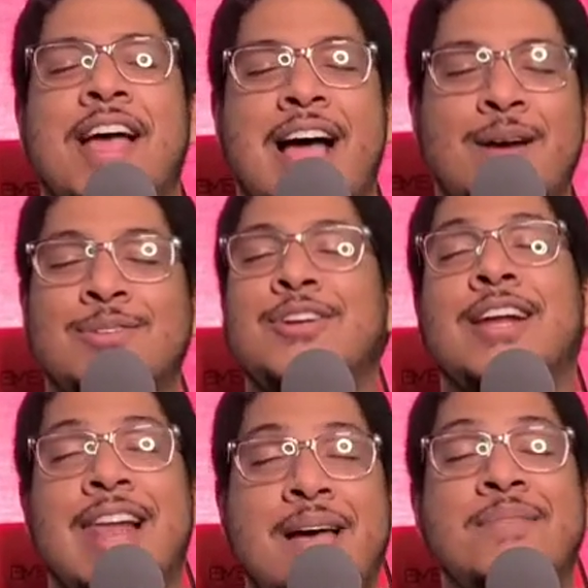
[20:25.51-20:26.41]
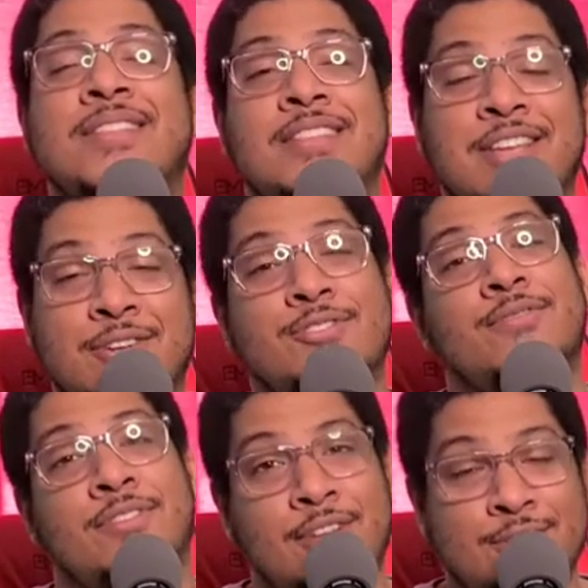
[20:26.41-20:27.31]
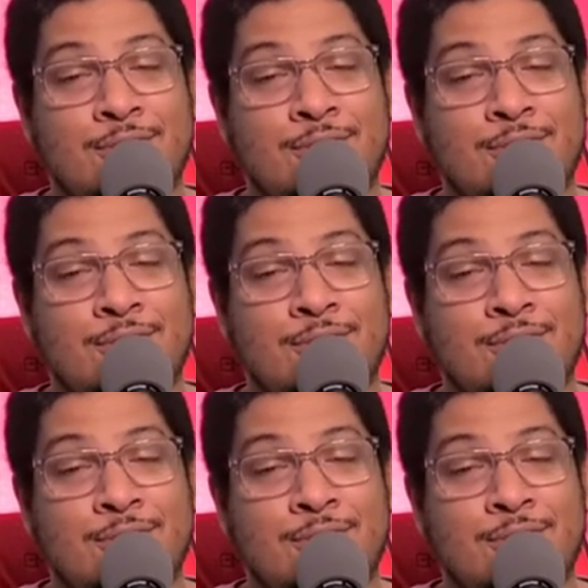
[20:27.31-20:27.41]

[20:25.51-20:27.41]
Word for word: I would start clapping in the theaters if the theaters